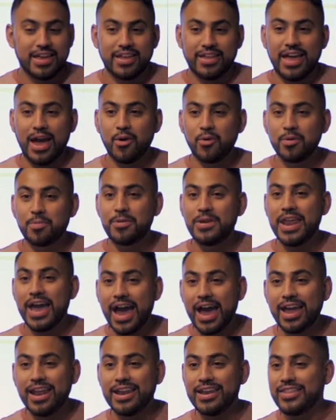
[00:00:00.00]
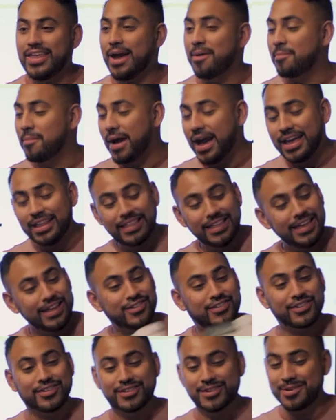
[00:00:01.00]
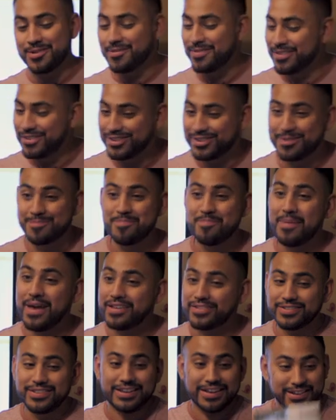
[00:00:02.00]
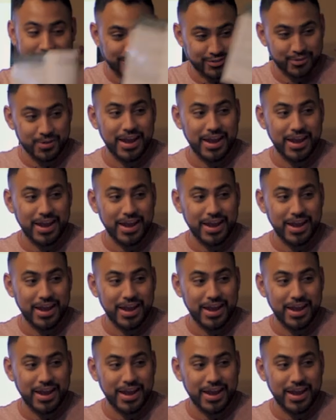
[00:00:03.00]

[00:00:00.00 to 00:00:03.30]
That would not, and that might lead to some messiness,